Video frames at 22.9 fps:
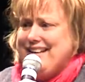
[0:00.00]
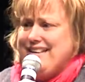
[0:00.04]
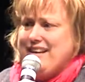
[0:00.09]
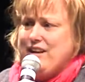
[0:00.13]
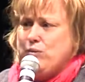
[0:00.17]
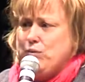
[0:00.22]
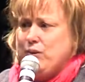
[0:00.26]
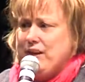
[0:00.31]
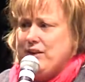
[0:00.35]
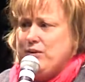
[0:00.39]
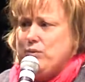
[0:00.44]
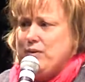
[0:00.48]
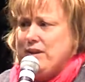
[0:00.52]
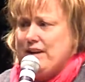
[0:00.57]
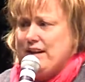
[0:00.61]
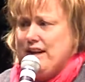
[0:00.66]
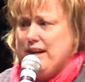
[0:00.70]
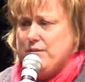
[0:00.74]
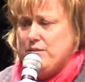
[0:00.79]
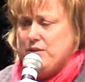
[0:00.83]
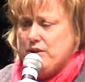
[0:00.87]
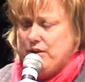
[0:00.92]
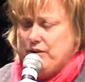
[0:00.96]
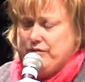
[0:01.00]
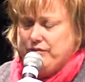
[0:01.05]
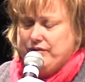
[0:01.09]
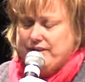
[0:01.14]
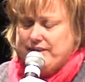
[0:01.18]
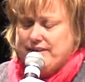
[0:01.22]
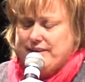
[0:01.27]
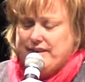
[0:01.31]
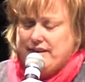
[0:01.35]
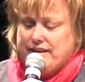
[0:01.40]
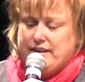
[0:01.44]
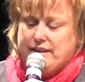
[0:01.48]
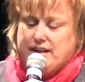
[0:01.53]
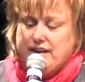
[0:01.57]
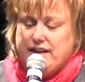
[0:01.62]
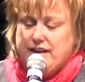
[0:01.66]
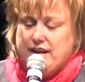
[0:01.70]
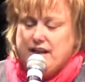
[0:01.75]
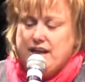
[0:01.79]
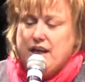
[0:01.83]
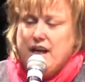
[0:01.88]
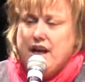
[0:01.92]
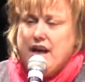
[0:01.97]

that one-to-one laptop facility,